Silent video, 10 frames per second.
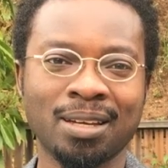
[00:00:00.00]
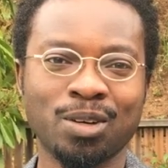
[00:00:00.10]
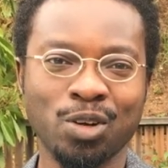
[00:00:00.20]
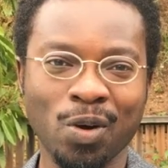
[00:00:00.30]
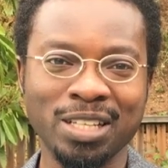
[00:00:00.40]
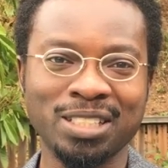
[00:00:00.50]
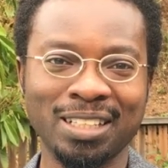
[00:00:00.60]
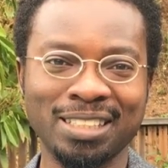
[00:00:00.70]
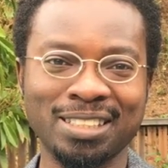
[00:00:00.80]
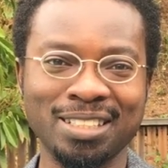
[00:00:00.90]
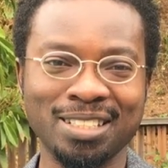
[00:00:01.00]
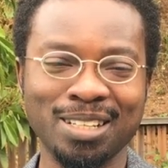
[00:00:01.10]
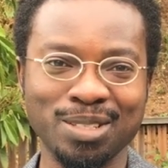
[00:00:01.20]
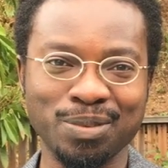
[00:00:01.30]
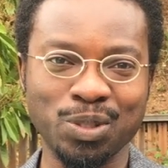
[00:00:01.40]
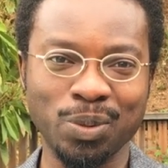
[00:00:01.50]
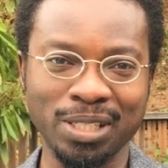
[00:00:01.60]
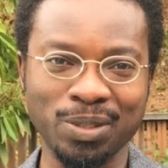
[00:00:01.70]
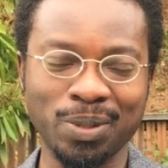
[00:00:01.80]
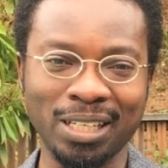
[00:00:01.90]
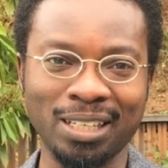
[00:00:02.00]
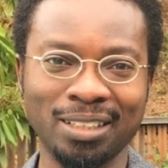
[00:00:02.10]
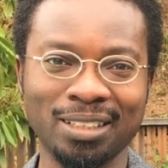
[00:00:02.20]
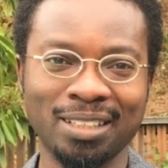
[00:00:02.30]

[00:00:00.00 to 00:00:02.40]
Congratulations, class of 2020